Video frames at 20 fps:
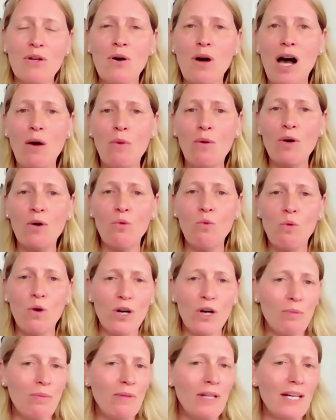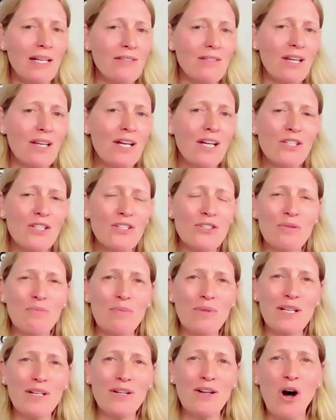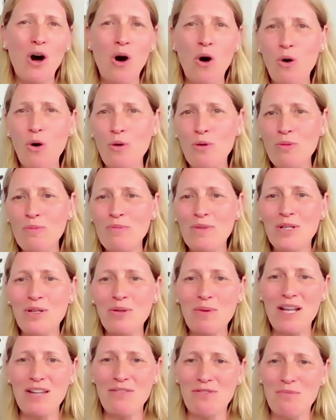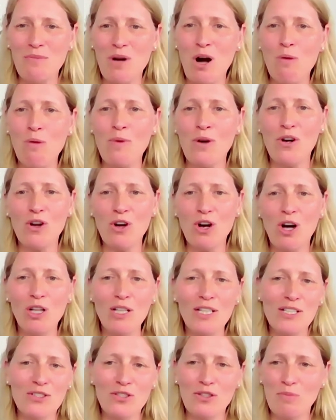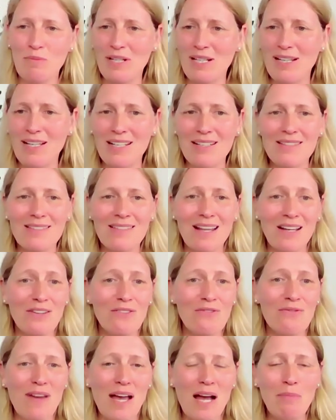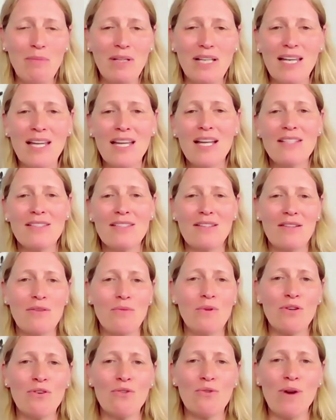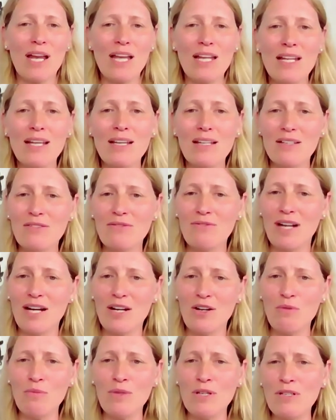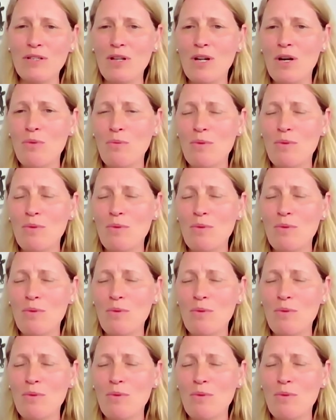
You know, our workplace should be a home away from home, or our colleagues should be like a second family, so that we're creating an environment